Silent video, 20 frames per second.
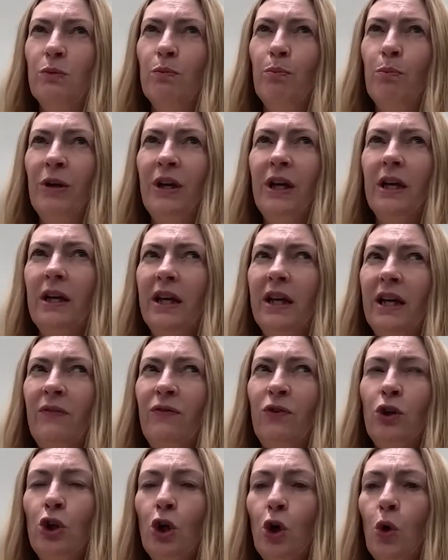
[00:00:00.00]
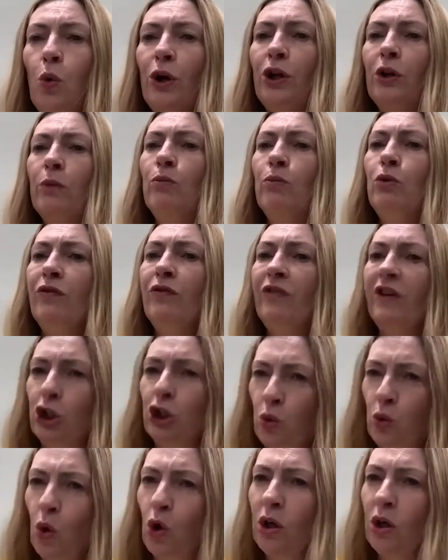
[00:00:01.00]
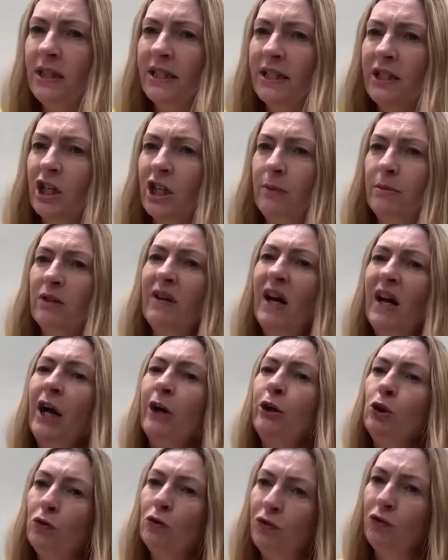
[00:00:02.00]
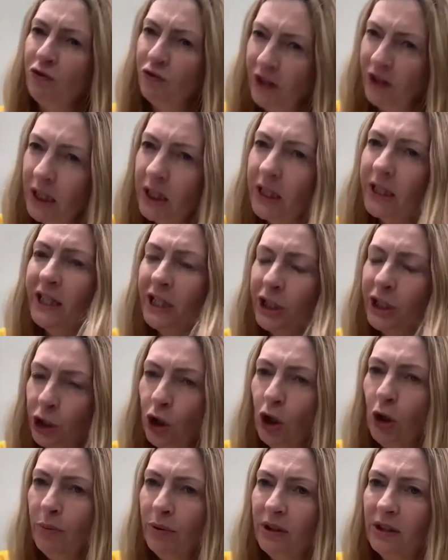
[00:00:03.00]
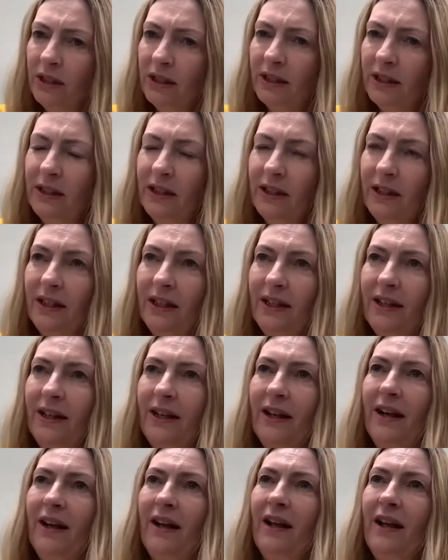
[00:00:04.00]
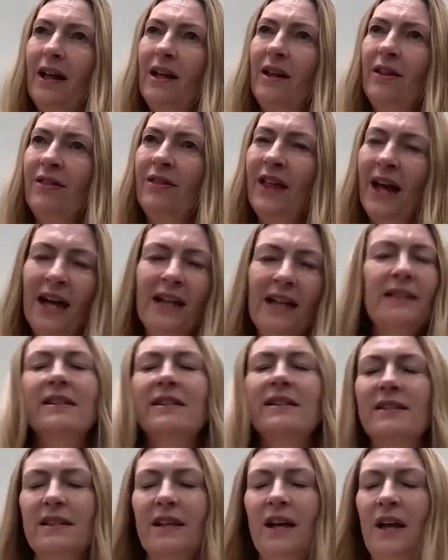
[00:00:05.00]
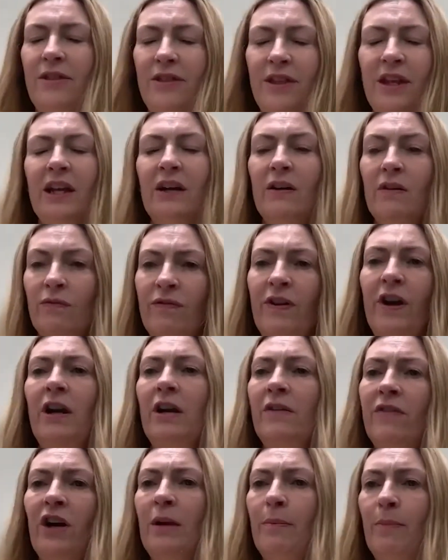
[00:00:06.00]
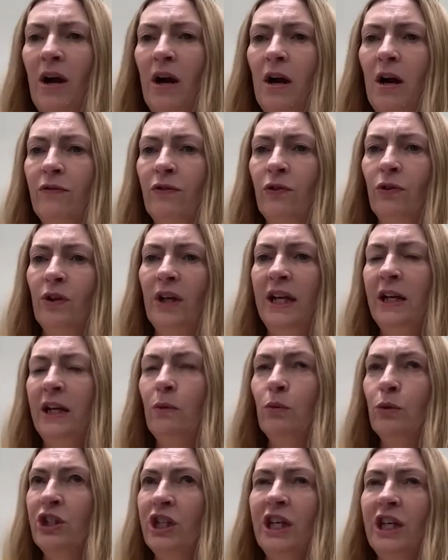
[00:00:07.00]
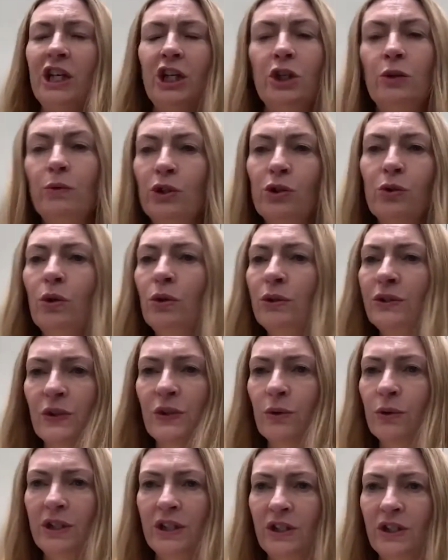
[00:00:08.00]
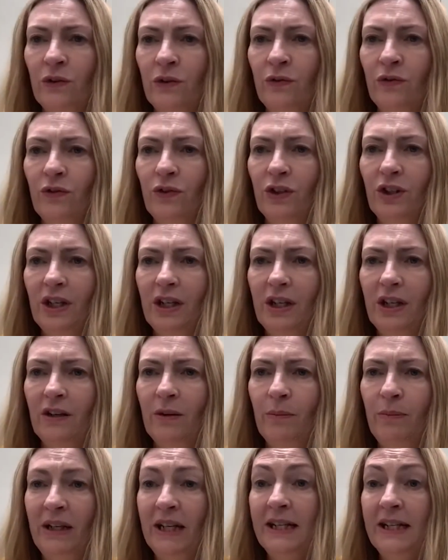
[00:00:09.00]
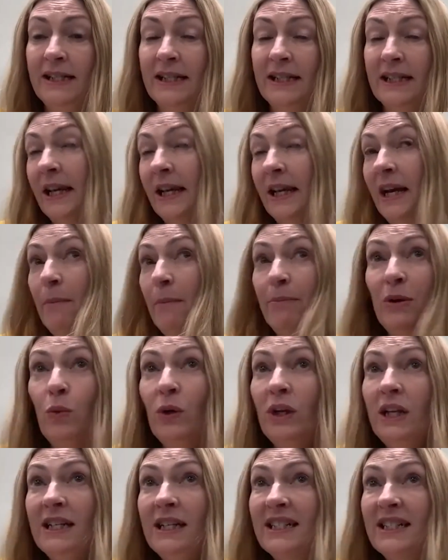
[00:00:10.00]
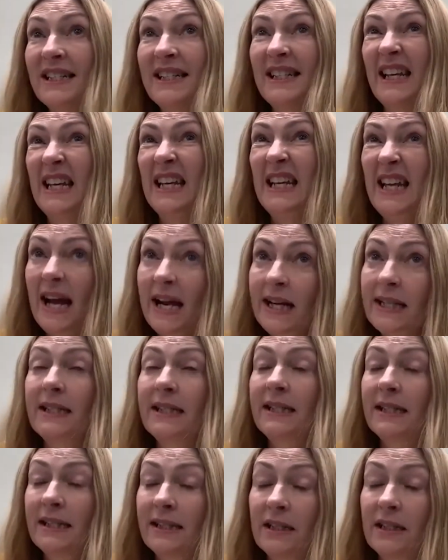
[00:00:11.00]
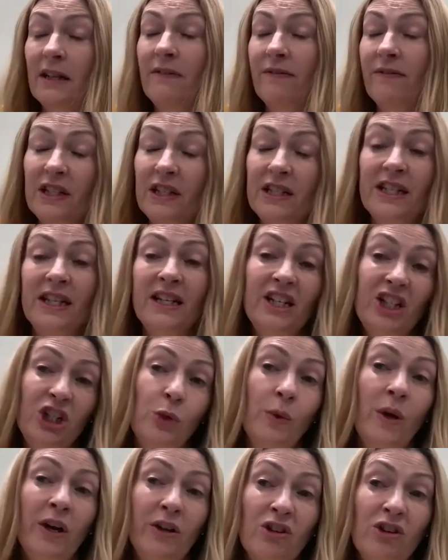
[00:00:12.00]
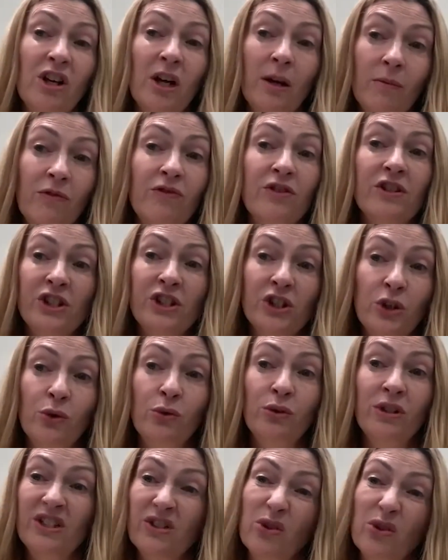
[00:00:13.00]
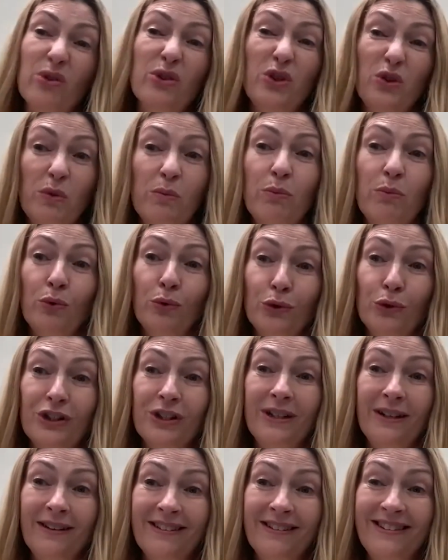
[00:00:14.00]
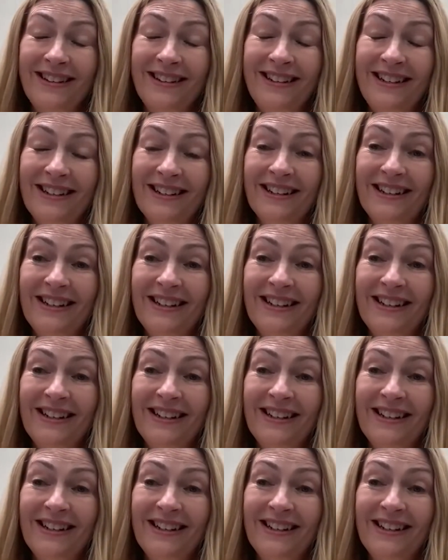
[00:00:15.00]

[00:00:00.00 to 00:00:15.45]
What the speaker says: But if you know what you're moving towards in terms of how you feel in a job, that's, I think, very, very powerful. And it will take you into all sorts of places. Be willing to say yes to stuff that takes you out your comfort zone is also important, I think.